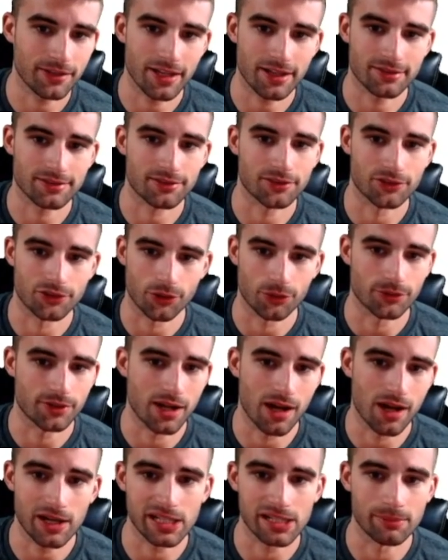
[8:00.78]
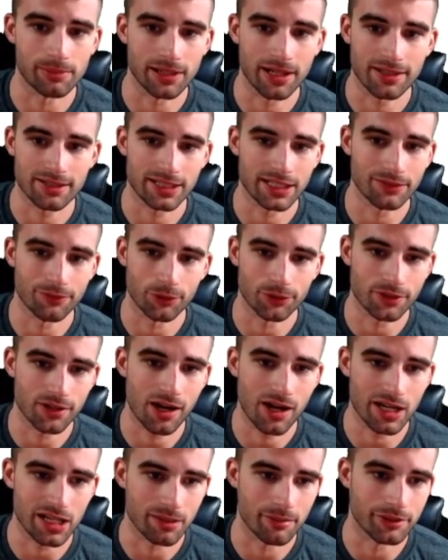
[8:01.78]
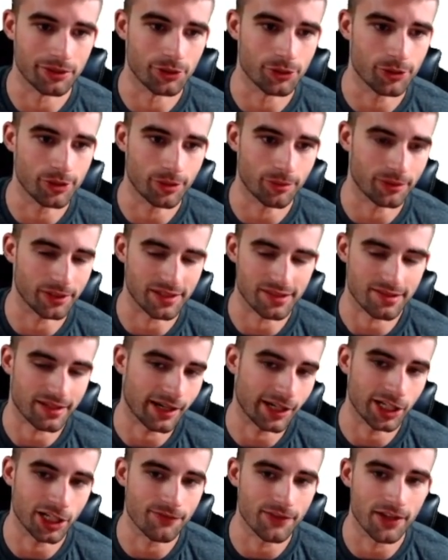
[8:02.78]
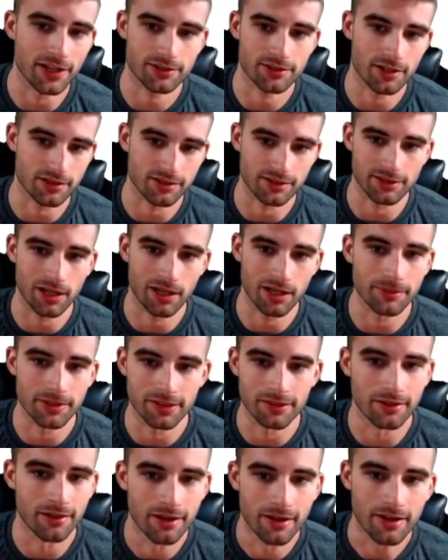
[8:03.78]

Yes, there's Ohtani, but outside of Ohtani, I mean, who are you really scared of? Yes, Justin Upton.